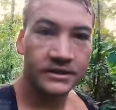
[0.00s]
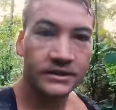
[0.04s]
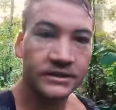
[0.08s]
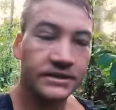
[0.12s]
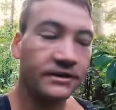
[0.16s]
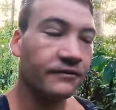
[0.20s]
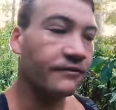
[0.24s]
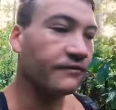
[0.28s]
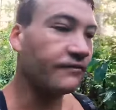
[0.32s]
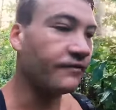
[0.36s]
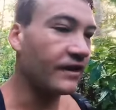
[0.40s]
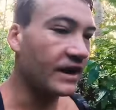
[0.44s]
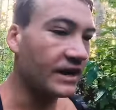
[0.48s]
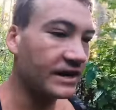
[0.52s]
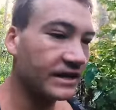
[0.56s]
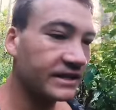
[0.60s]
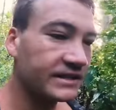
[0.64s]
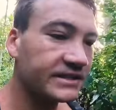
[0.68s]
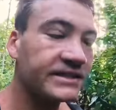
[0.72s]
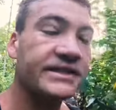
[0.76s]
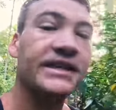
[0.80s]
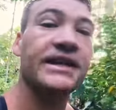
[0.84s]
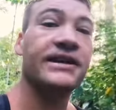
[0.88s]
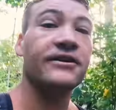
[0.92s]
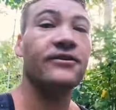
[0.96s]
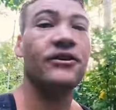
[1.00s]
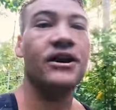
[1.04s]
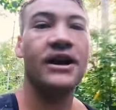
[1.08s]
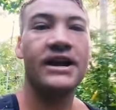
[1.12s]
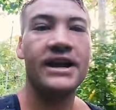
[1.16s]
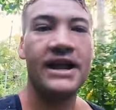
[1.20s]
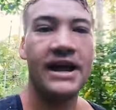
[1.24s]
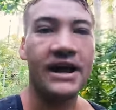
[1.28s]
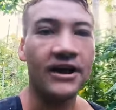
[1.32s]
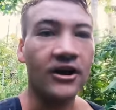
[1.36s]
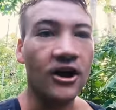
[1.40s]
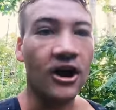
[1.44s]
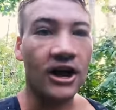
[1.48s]
It's the funniest thing right
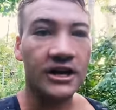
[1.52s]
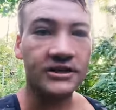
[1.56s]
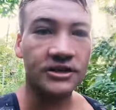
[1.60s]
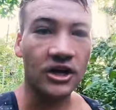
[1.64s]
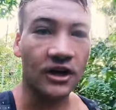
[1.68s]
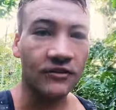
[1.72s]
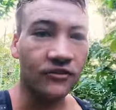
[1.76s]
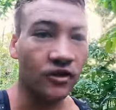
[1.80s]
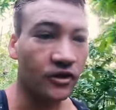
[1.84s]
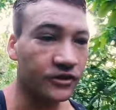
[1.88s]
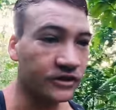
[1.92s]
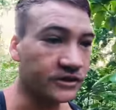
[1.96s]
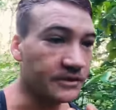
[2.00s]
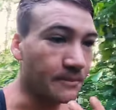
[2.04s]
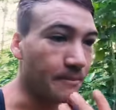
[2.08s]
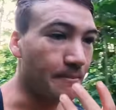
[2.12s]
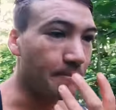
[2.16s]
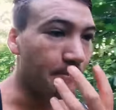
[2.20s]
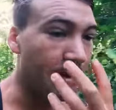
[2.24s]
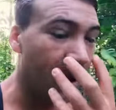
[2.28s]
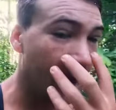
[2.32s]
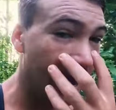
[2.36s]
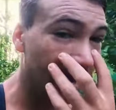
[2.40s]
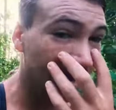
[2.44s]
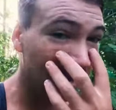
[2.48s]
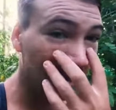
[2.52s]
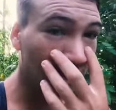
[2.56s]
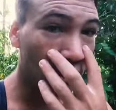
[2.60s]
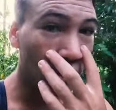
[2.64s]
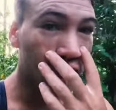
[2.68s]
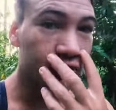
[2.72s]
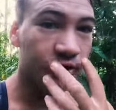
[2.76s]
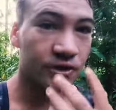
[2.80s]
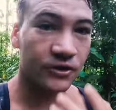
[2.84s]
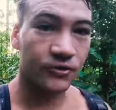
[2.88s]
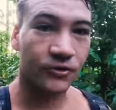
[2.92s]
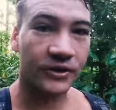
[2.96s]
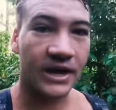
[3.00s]
now guys, I've got this mad
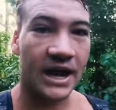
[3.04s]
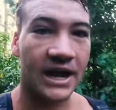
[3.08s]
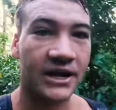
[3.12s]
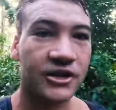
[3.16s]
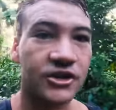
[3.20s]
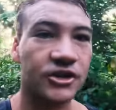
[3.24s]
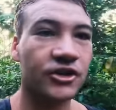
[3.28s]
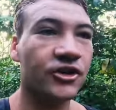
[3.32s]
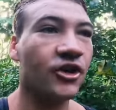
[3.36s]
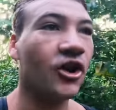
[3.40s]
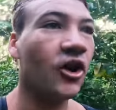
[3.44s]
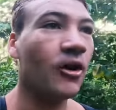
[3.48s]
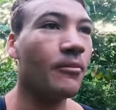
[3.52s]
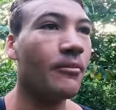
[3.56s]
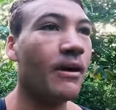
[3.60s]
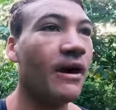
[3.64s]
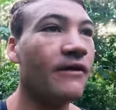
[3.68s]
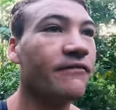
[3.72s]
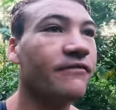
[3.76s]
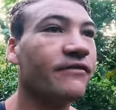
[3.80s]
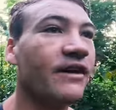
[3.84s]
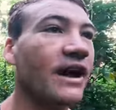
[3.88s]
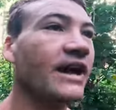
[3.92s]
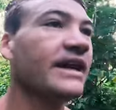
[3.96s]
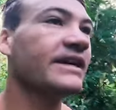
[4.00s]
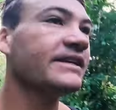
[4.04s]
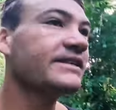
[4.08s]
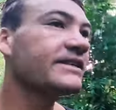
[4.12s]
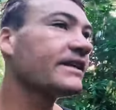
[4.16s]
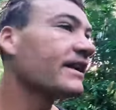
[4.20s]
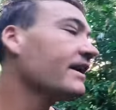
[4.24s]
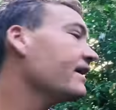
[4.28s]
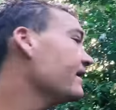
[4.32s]
allergic reaction on my face